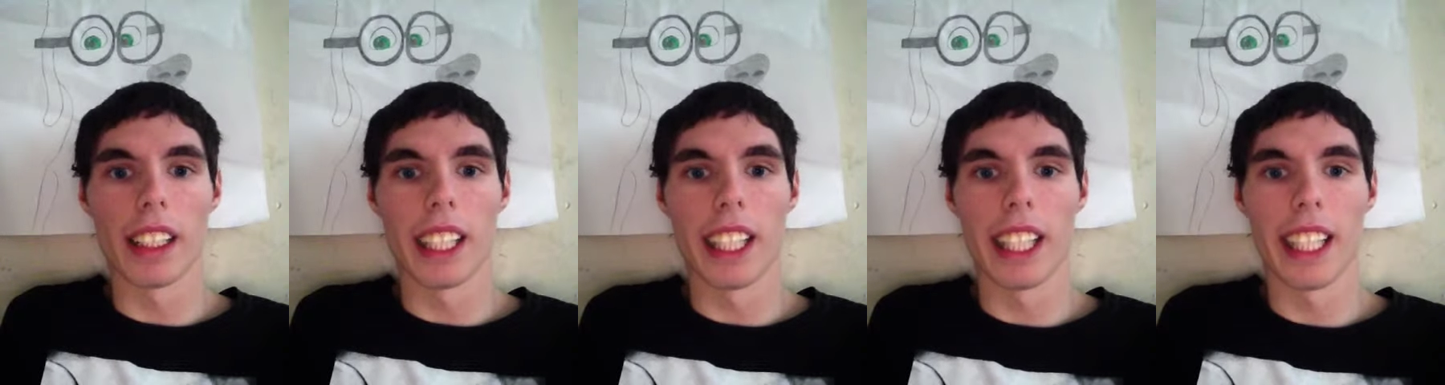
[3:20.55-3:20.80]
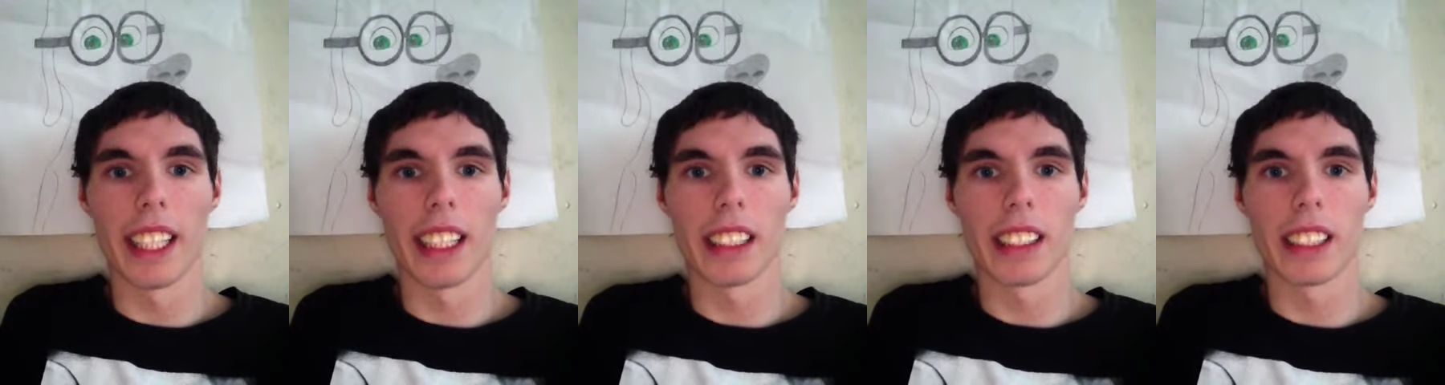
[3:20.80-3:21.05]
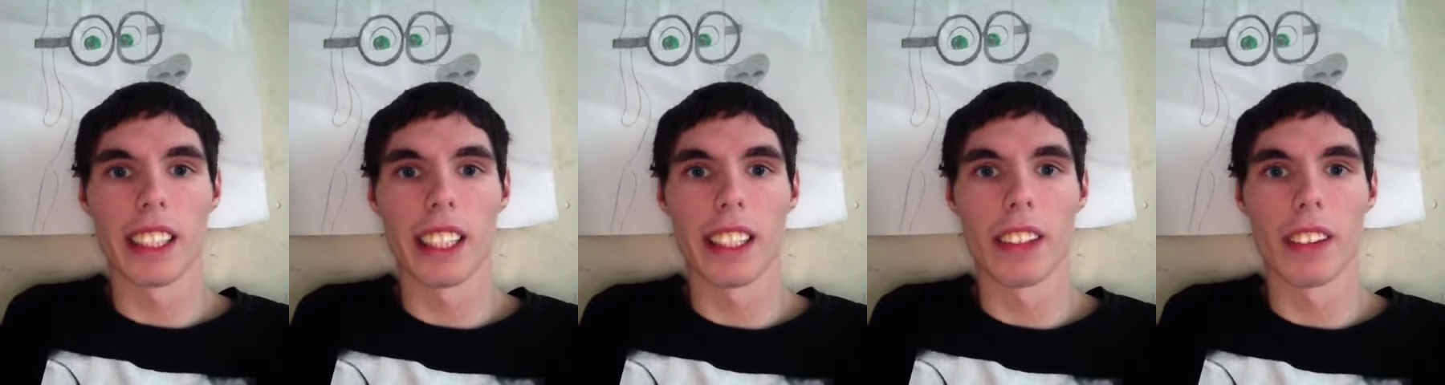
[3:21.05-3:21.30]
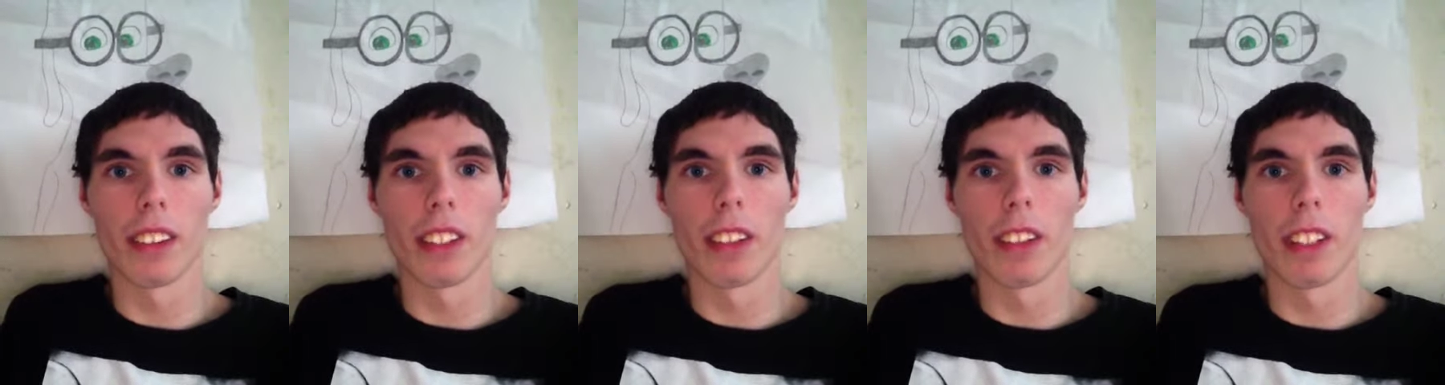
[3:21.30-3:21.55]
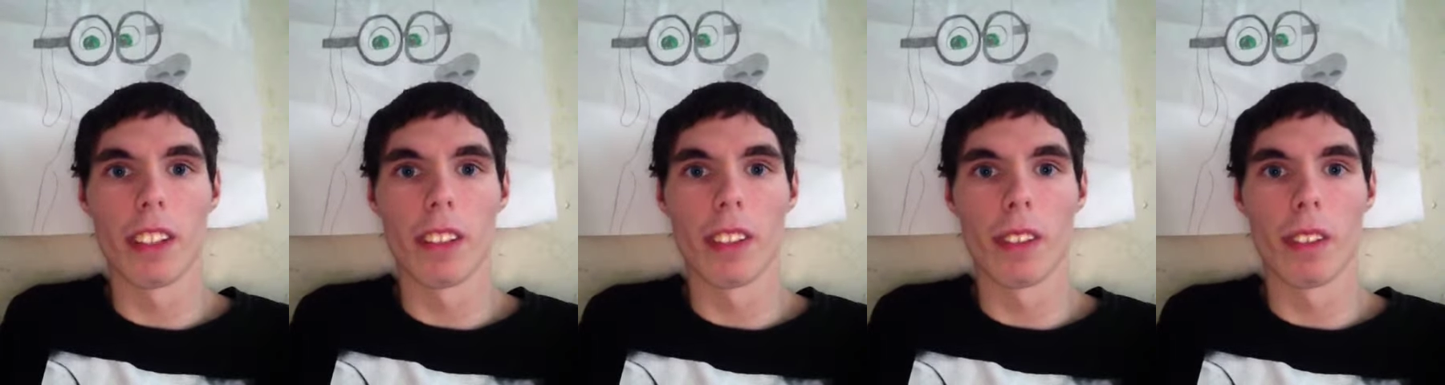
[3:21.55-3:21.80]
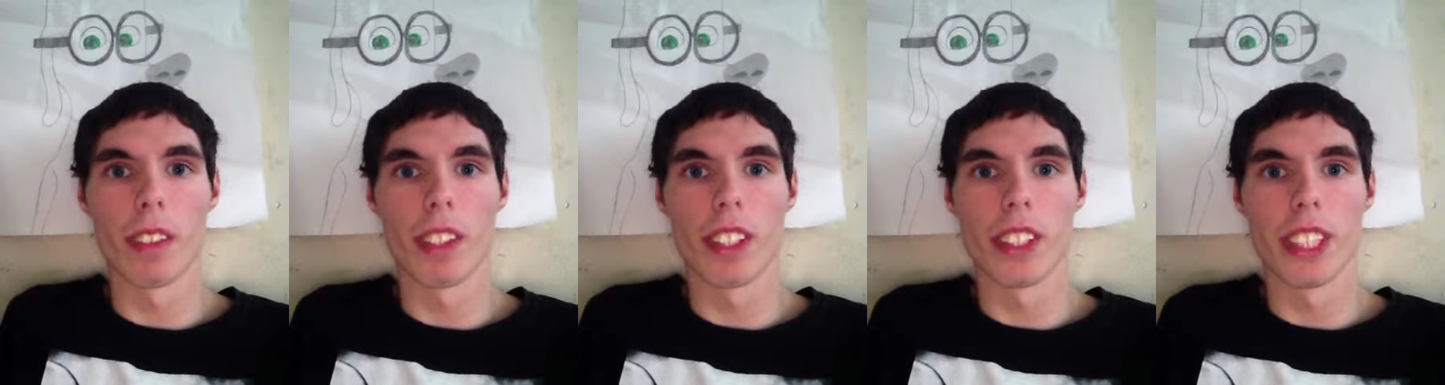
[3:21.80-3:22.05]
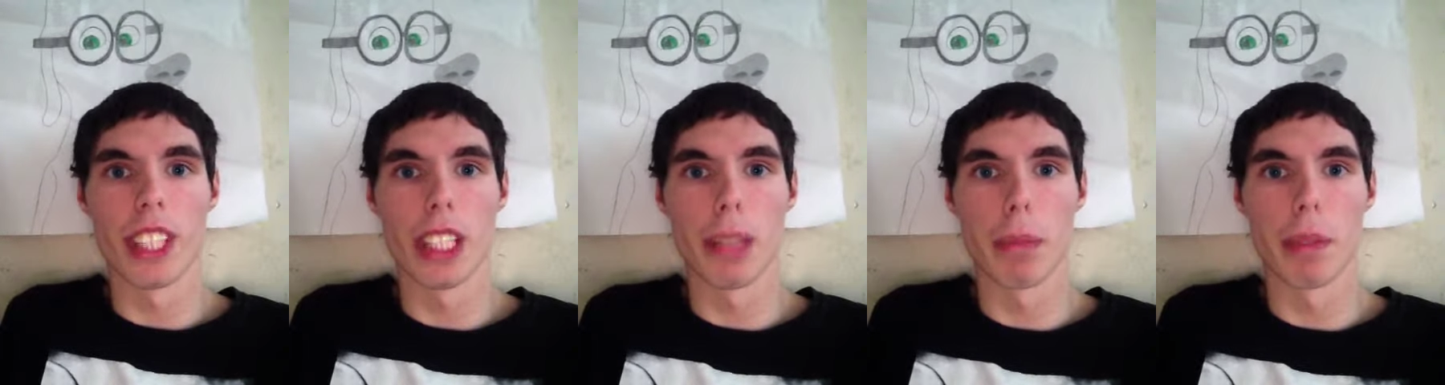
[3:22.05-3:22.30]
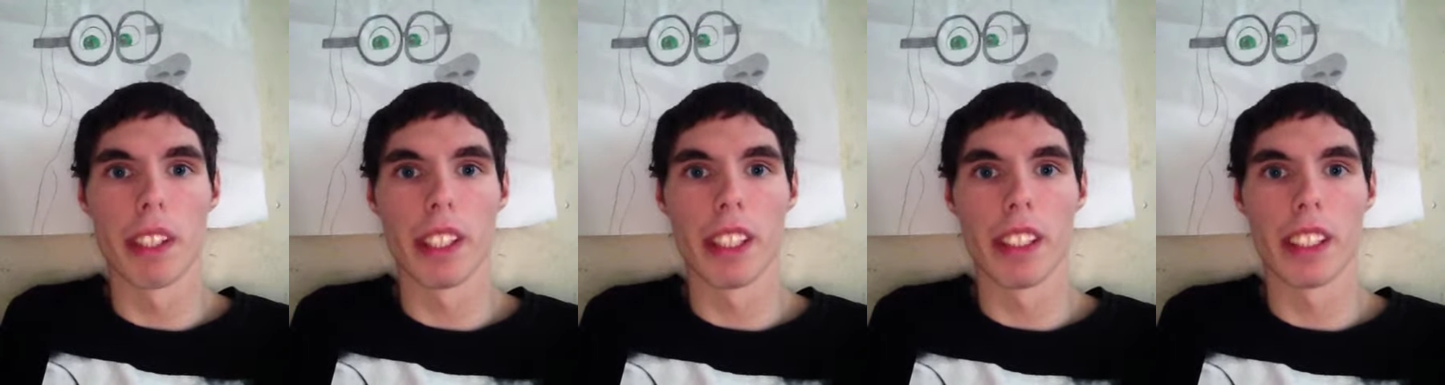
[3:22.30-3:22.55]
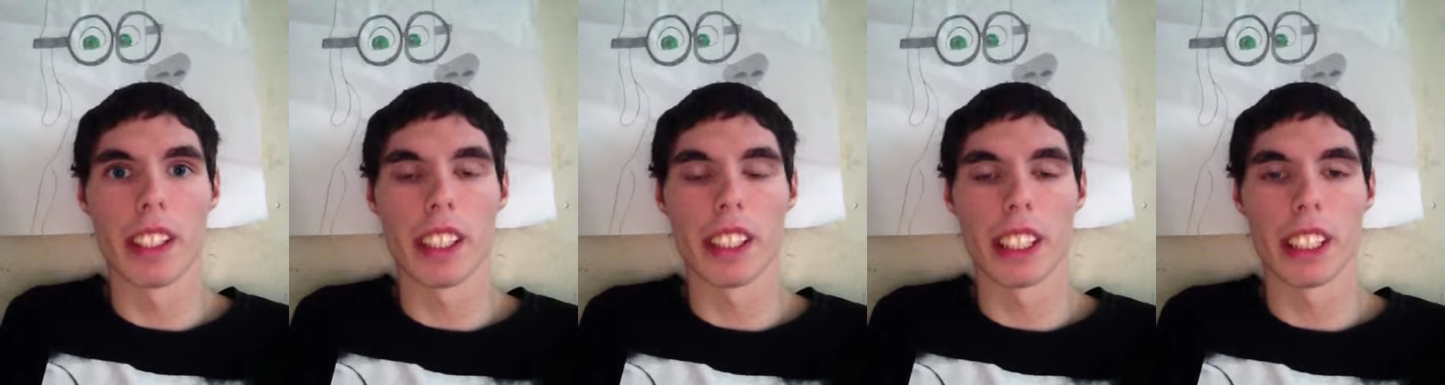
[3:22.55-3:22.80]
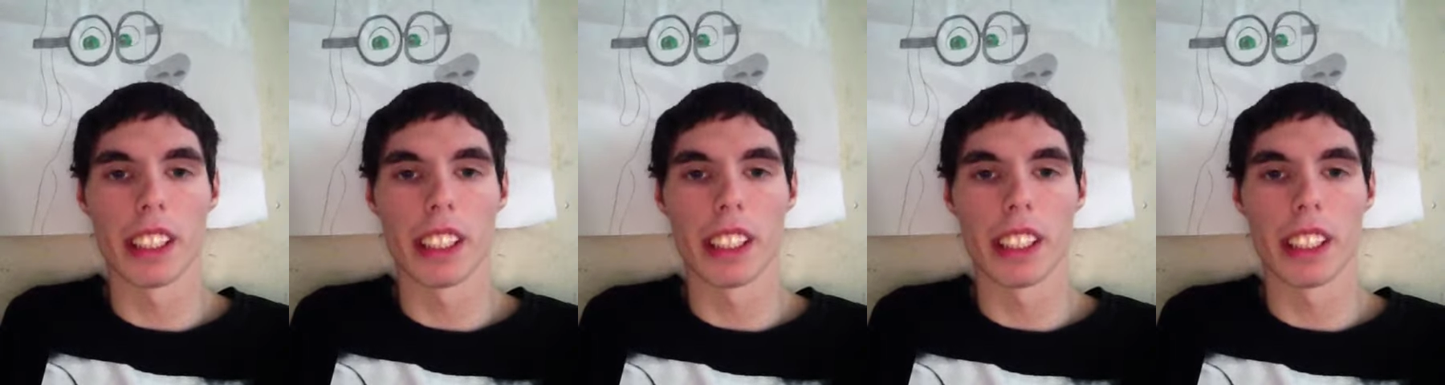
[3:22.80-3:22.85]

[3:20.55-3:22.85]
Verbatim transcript: can't tell if it was him in there because